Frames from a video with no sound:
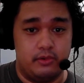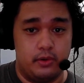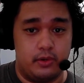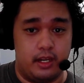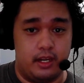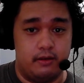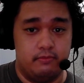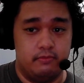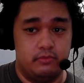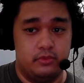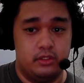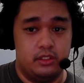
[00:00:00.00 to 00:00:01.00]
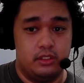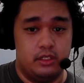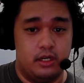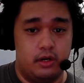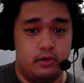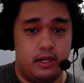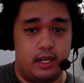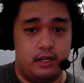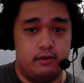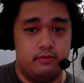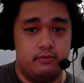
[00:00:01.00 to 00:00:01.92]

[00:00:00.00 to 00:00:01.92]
Okay? Okay?